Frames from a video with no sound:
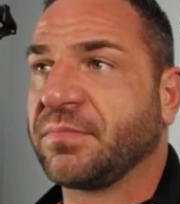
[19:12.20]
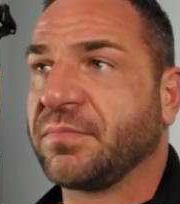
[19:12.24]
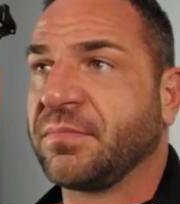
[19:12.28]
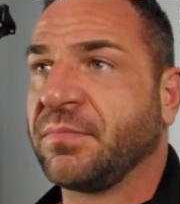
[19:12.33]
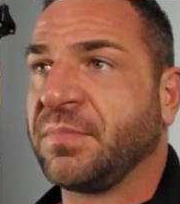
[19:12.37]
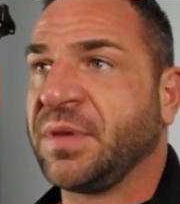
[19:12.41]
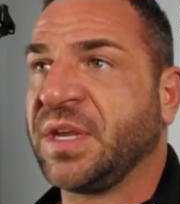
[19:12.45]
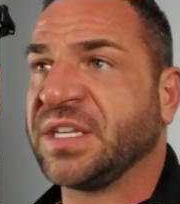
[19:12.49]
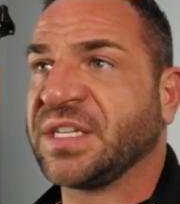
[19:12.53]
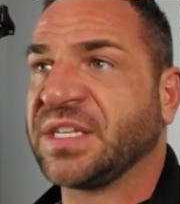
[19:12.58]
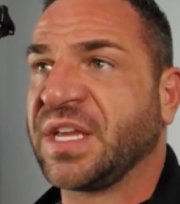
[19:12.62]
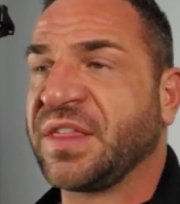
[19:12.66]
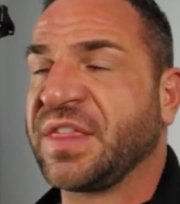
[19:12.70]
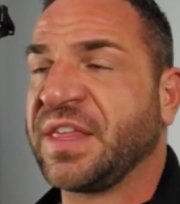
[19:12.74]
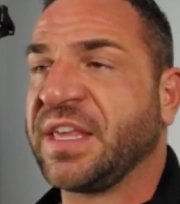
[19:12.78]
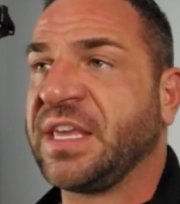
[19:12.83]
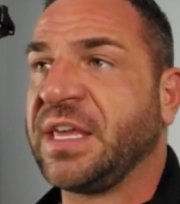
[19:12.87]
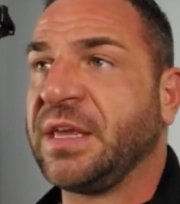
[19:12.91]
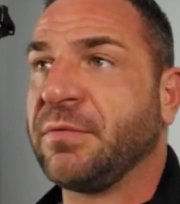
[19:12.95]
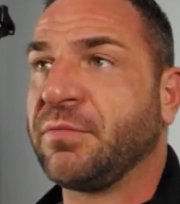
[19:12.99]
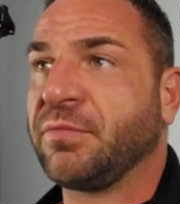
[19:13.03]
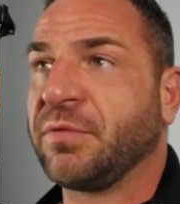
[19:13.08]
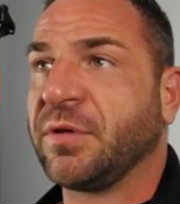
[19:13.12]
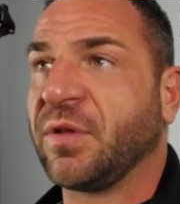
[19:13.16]
because I think
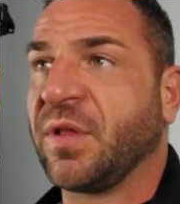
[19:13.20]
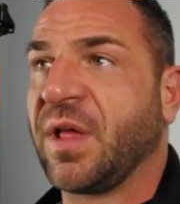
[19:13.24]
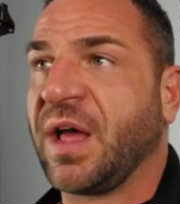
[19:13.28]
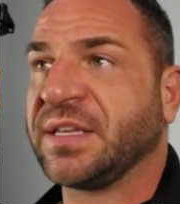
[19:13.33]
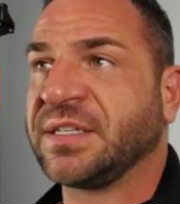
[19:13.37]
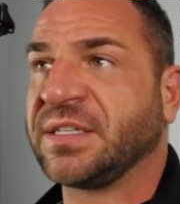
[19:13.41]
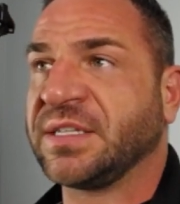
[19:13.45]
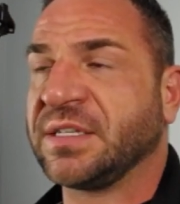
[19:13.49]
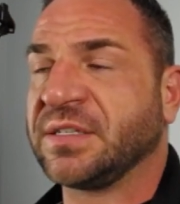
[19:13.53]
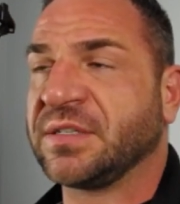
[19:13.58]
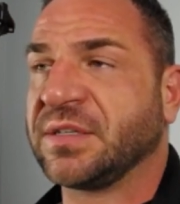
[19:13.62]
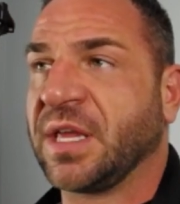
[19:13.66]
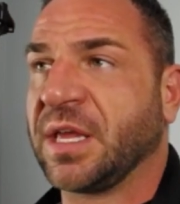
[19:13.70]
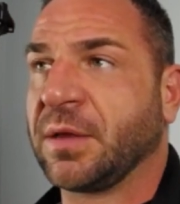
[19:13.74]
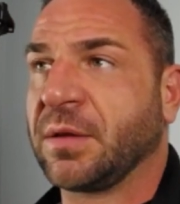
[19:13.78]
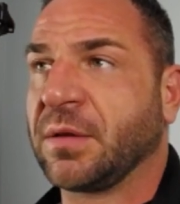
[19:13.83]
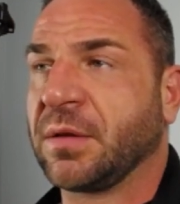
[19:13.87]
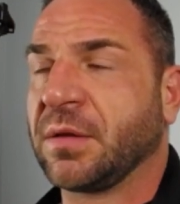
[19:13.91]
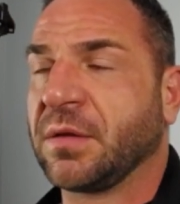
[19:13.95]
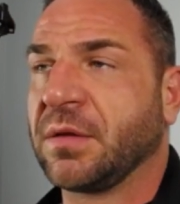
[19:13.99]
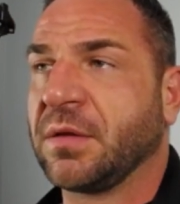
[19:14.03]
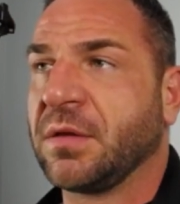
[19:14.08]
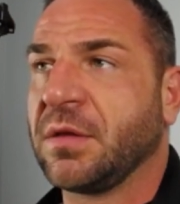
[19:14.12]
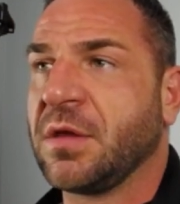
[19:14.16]
he realizes like
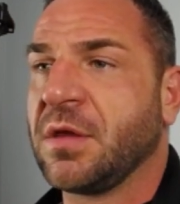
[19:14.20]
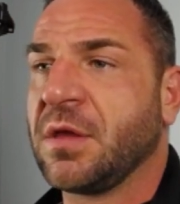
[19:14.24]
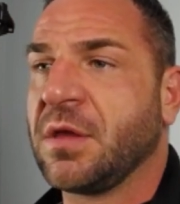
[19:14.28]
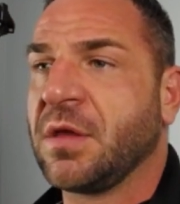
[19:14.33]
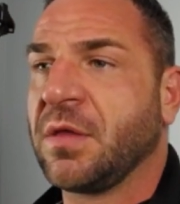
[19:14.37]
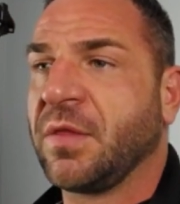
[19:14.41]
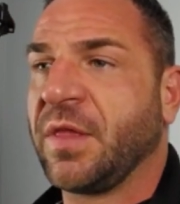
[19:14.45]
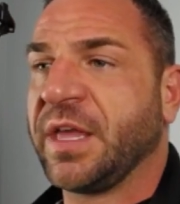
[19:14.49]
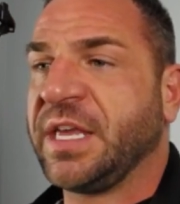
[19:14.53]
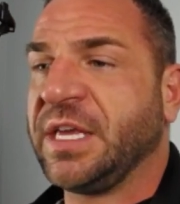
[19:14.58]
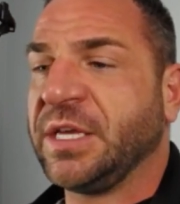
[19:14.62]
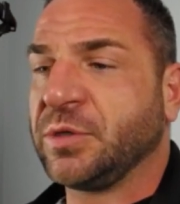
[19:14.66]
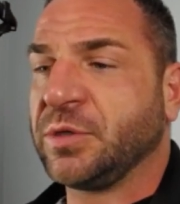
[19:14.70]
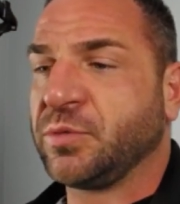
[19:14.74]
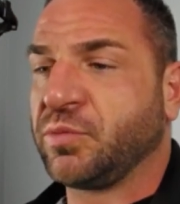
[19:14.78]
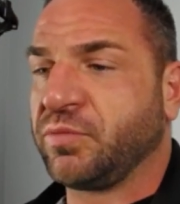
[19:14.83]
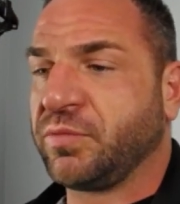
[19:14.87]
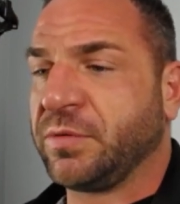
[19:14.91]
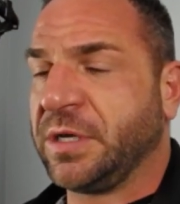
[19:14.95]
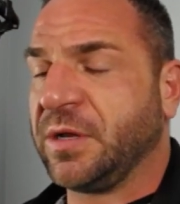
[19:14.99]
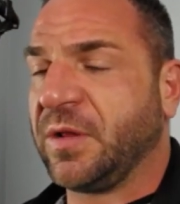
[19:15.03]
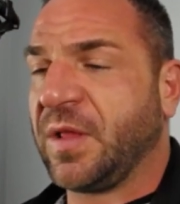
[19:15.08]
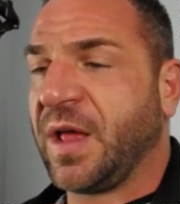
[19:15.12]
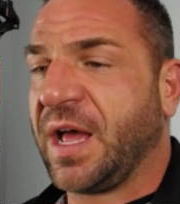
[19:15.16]
he's
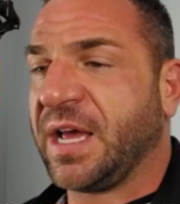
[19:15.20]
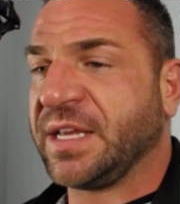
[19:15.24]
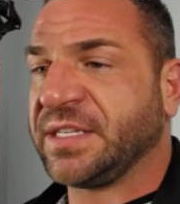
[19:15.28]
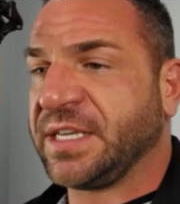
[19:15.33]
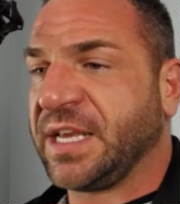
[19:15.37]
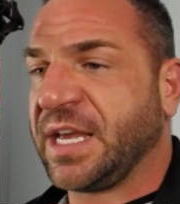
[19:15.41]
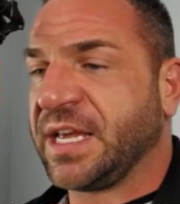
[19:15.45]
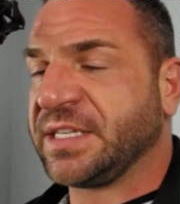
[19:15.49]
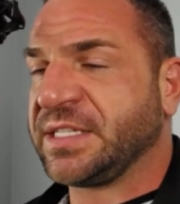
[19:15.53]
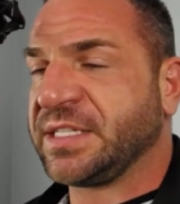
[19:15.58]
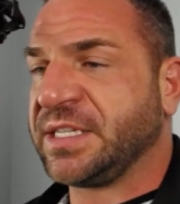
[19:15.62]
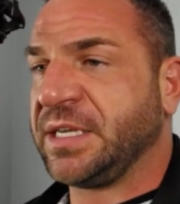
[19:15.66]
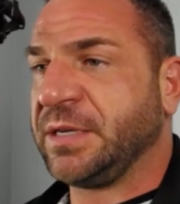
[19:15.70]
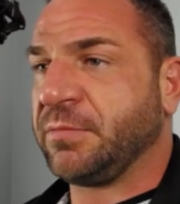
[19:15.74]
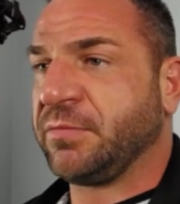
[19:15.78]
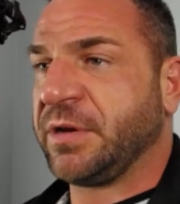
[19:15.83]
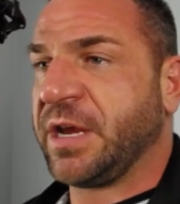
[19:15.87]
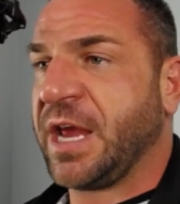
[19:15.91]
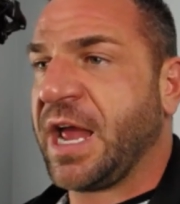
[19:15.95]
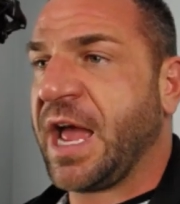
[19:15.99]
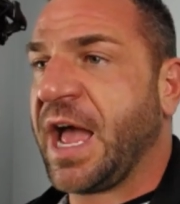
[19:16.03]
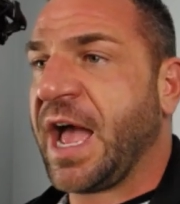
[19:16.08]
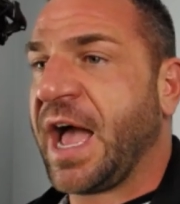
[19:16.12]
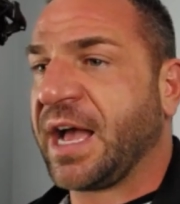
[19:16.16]
realizing as he
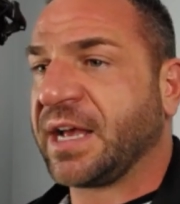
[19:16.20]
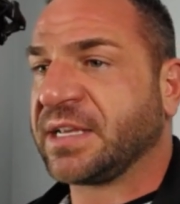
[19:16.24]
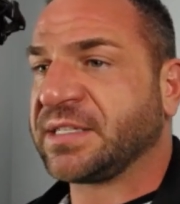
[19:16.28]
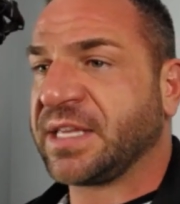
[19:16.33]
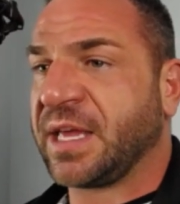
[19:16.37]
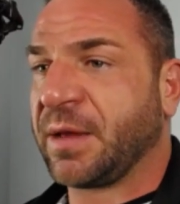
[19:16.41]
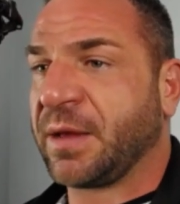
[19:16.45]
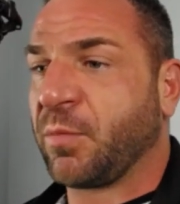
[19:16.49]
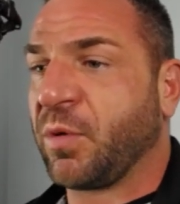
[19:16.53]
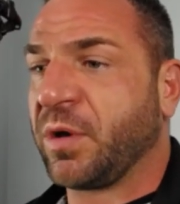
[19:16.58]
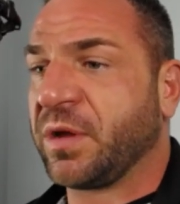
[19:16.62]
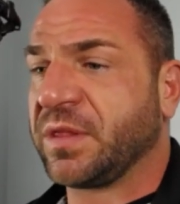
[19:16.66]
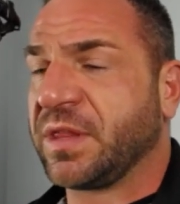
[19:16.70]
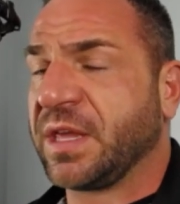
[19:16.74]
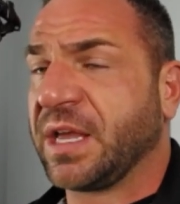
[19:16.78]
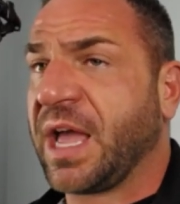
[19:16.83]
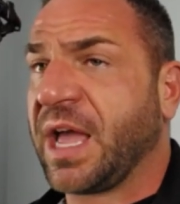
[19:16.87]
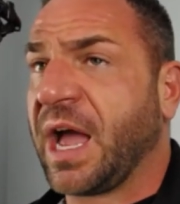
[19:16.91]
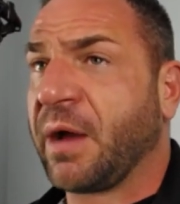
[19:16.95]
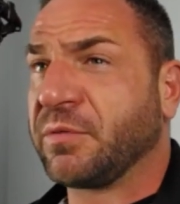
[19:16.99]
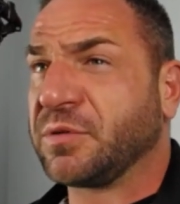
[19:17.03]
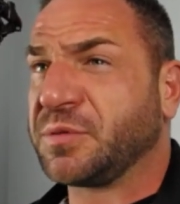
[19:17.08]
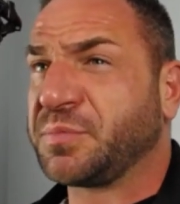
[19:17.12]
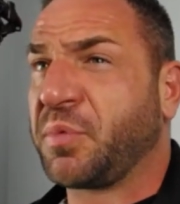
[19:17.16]
reacts that what the
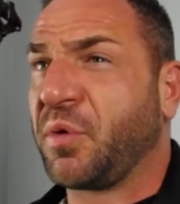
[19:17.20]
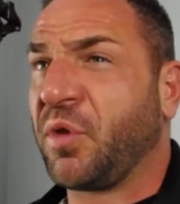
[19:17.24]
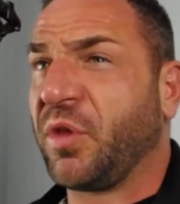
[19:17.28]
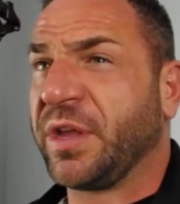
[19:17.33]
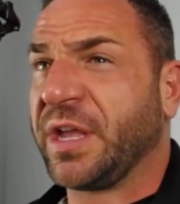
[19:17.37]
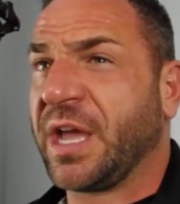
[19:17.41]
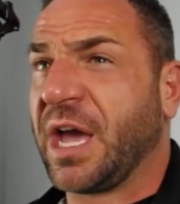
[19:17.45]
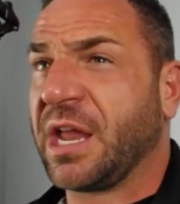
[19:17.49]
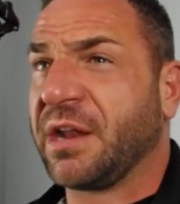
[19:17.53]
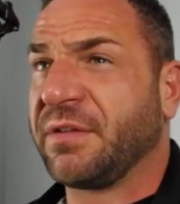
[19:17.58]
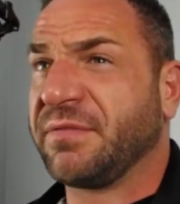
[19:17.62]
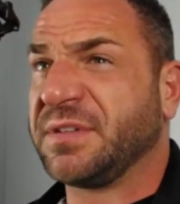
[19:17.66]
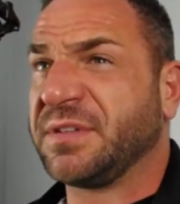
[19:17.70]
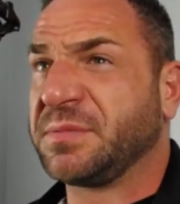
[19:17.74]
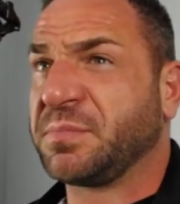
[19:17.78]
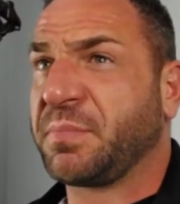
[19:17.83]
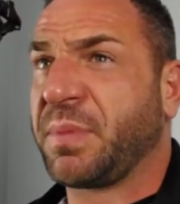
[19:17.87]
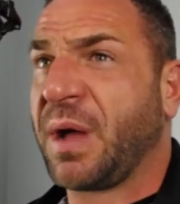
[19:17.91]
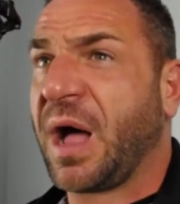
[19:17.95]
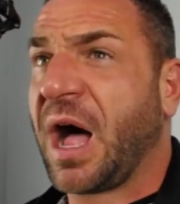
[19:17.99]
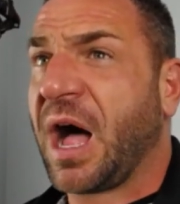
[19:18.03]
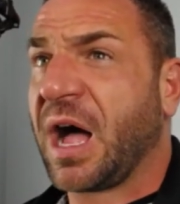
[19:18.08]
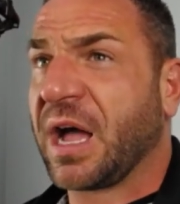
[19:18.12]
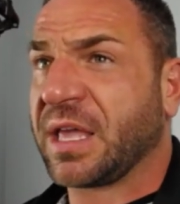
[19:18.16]
guy was pulling out of his
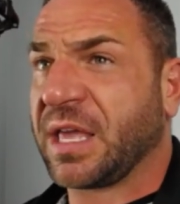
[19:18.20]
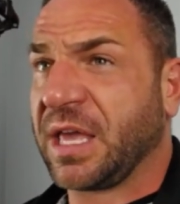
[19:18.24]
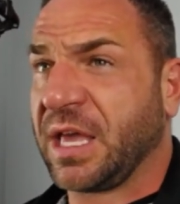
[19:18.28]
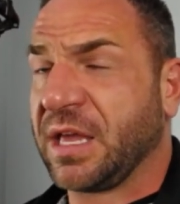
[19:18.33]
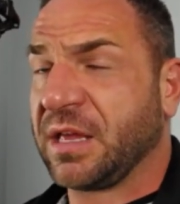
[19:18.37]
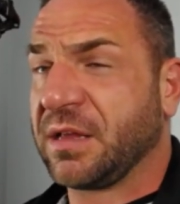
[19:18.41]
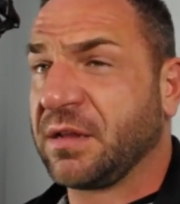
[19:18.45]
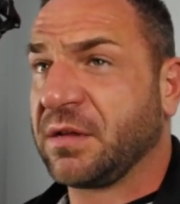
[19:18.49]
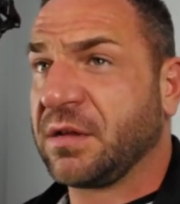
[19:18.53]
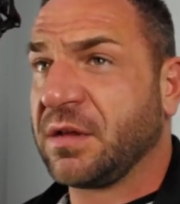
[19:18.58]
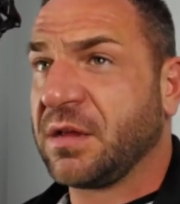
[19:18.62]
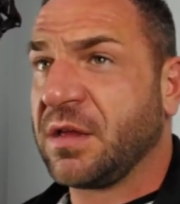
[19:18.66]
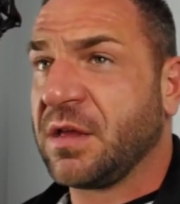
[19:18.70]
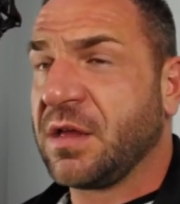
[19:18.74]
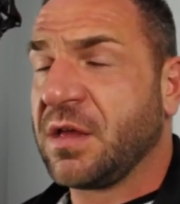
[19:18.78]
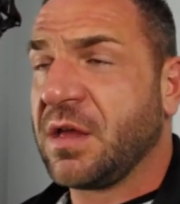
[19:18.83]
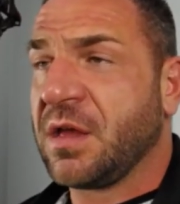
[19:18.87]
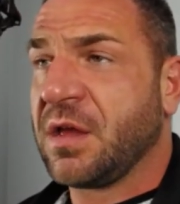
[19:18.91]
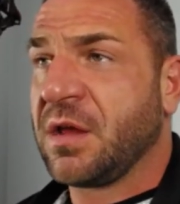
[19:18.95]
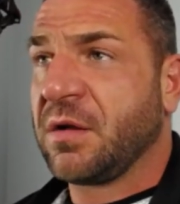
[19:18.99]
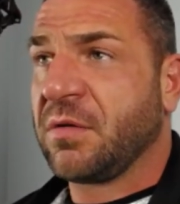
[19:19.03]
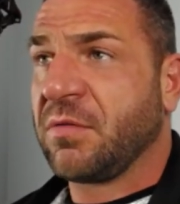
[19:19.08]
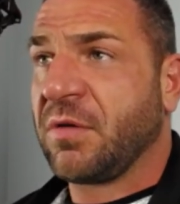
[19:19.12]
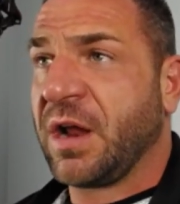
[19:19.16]
pocket,
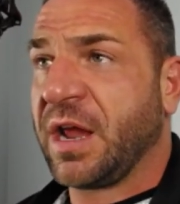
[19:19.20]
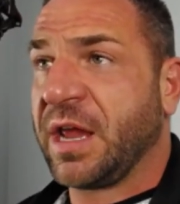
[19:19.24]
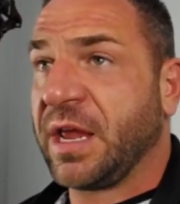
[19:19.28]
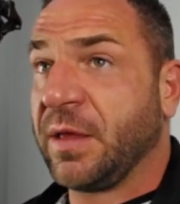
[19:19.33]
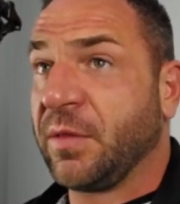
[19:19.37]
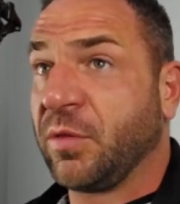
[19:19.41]
right?